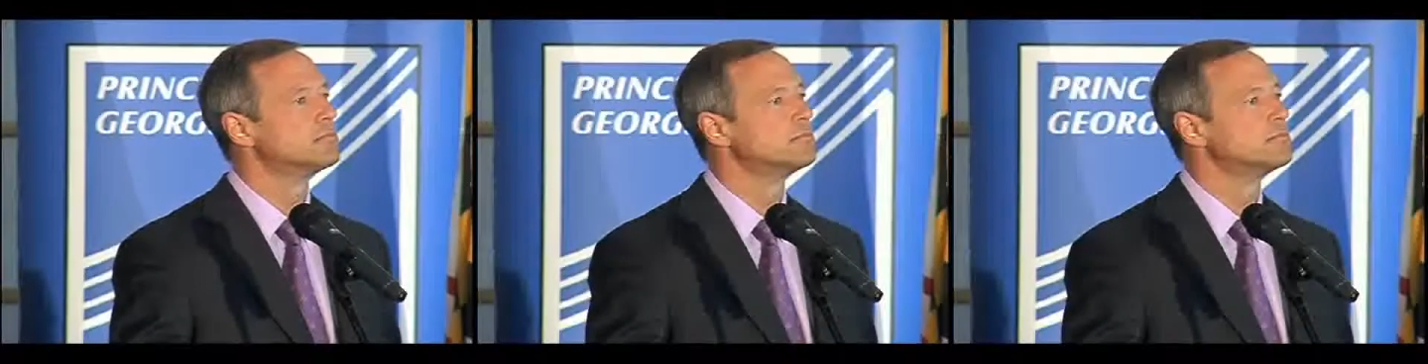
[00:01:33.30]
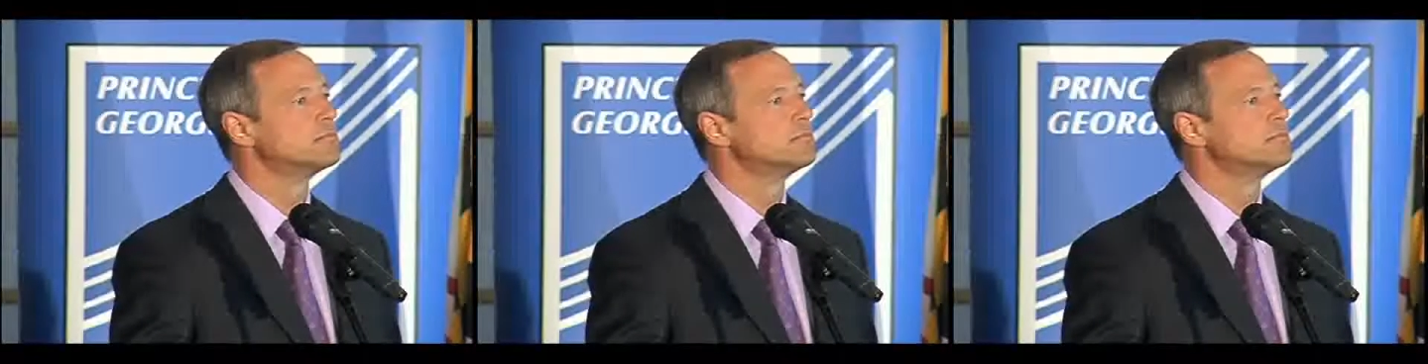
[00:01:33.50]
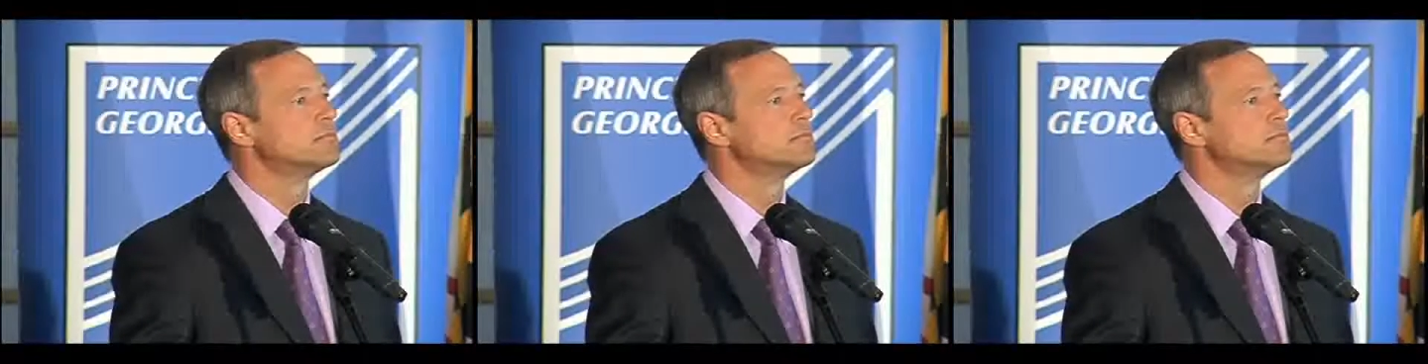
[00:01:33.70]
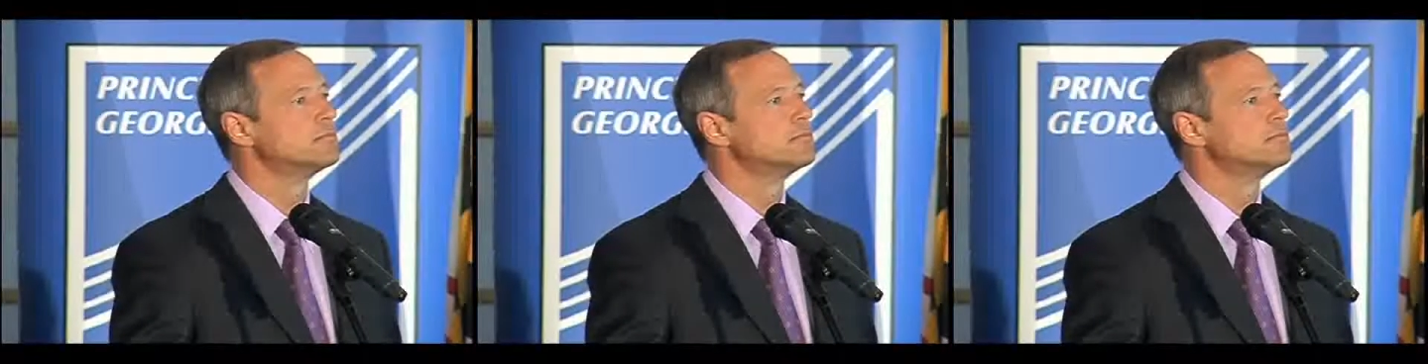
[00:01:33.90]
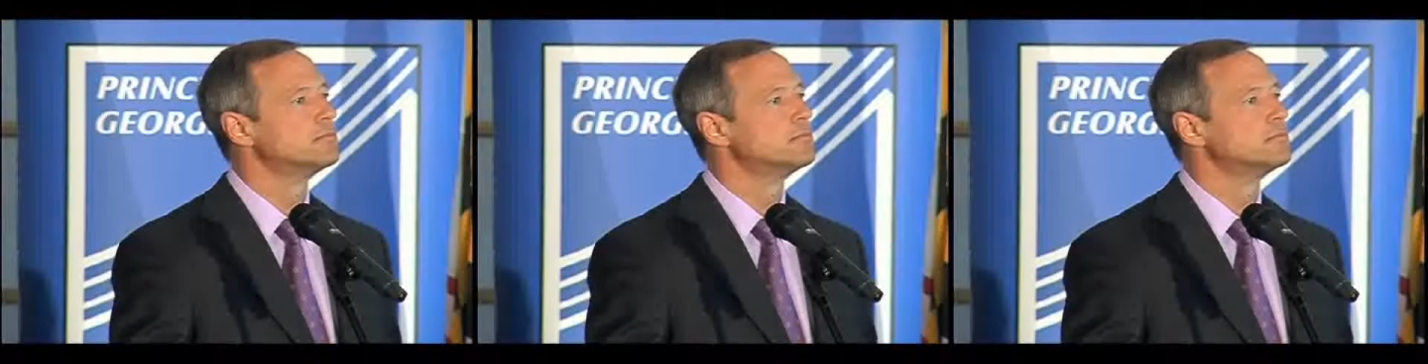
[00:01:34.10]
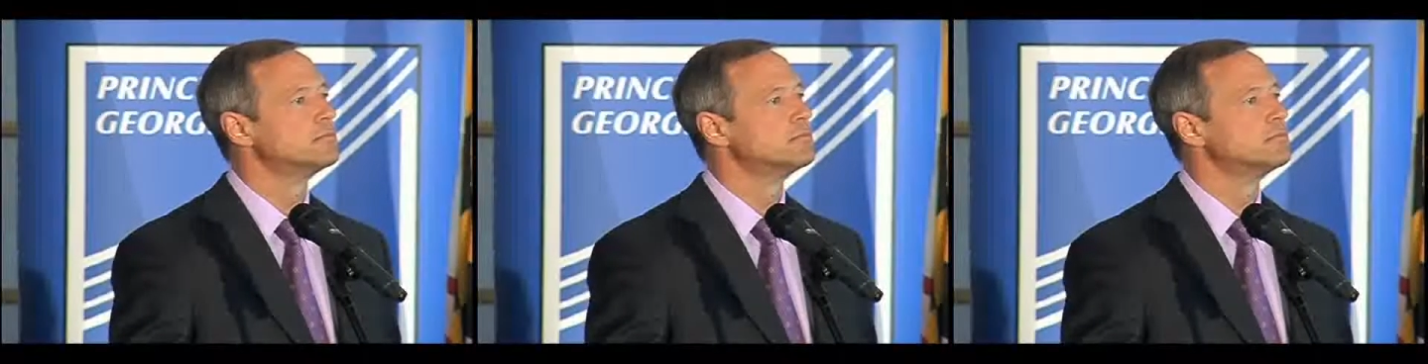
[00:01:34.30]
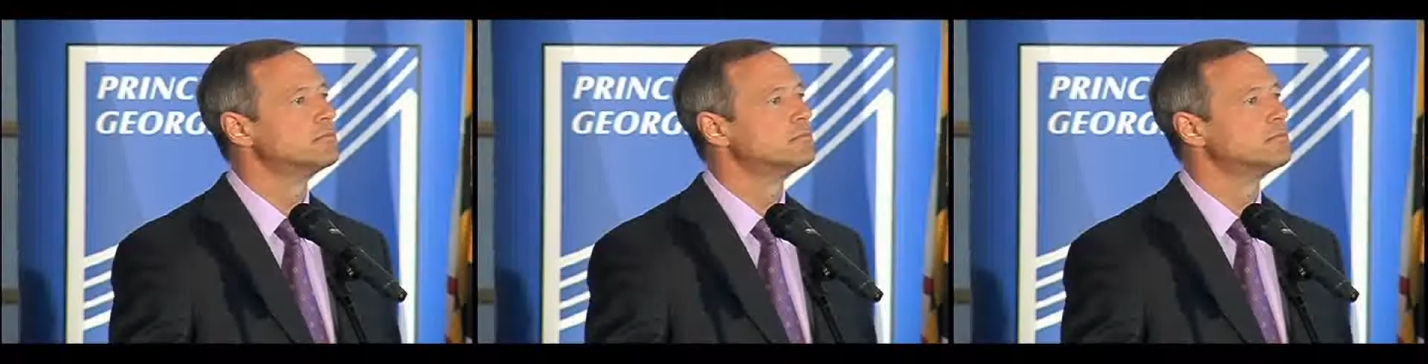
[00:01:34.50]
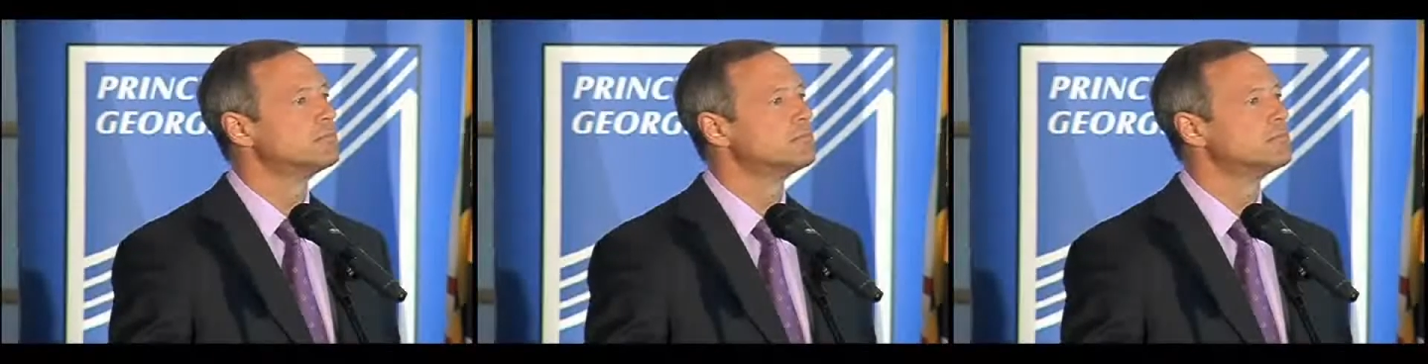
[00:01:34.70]
so the transition
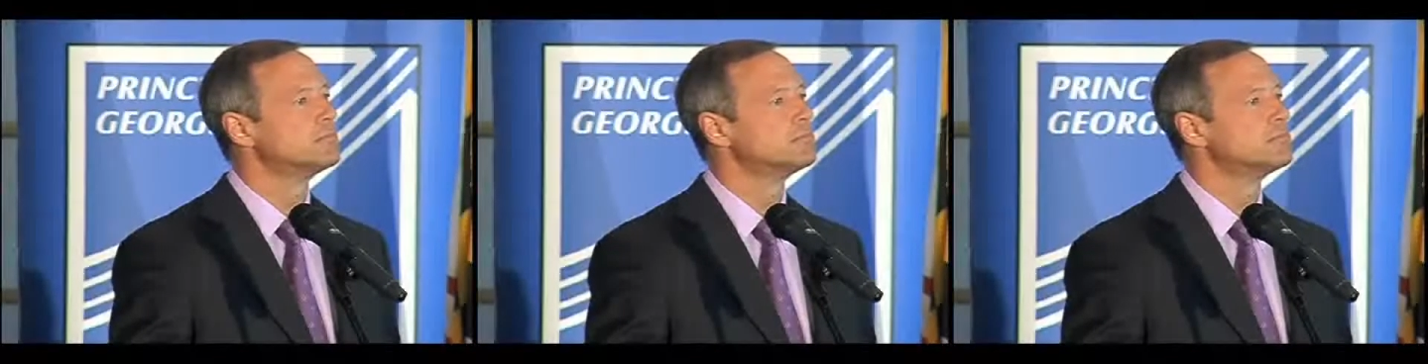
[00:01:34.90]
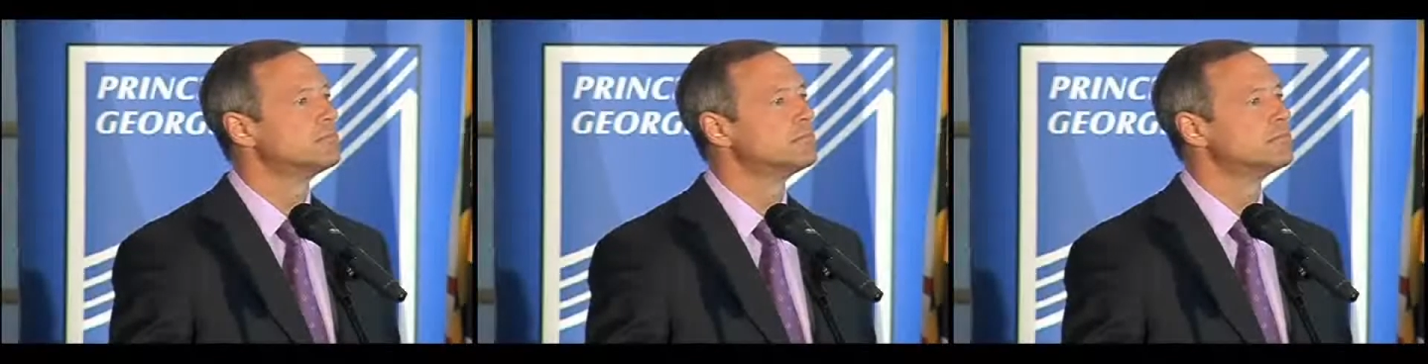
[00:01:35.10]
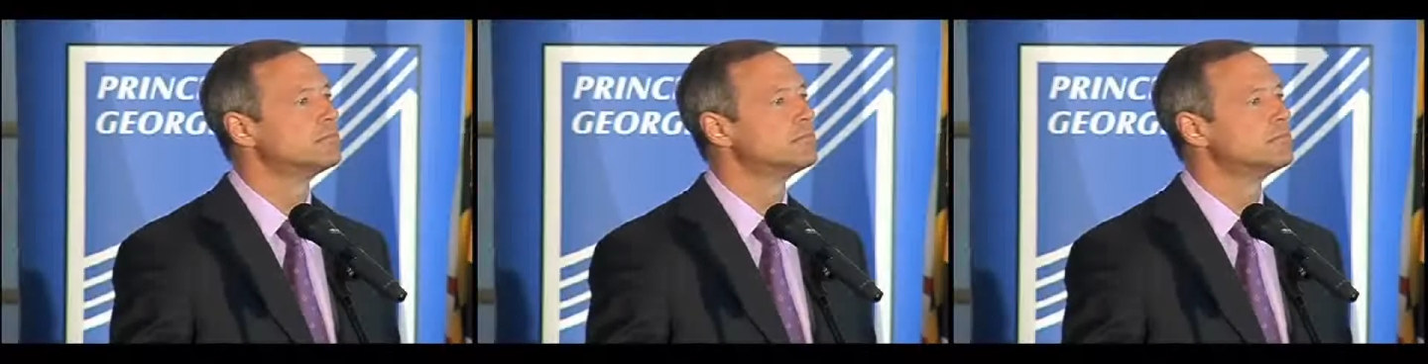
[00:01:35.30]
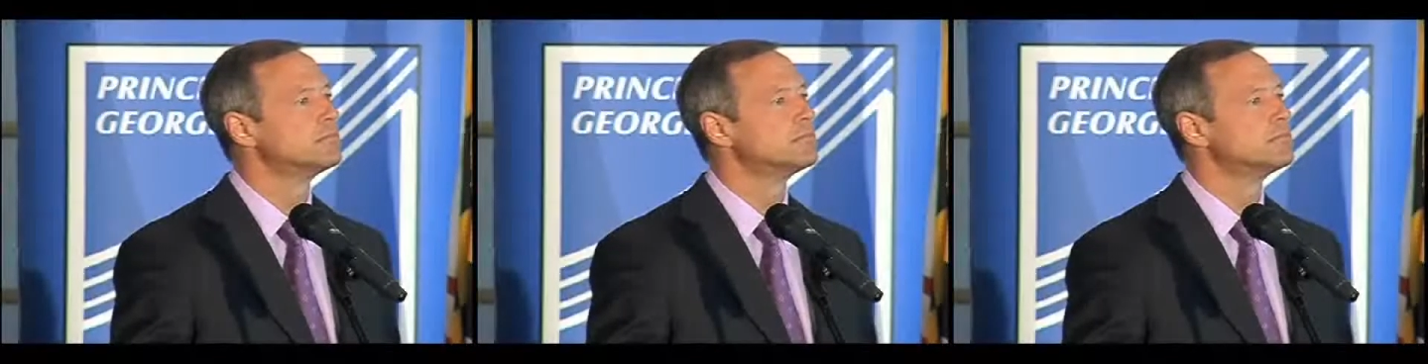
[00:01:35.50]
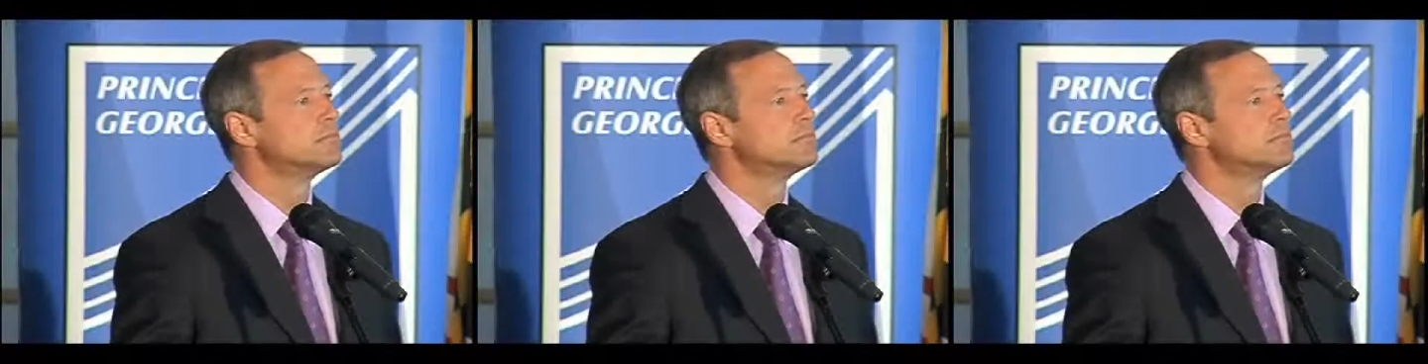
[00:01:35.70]
of digitization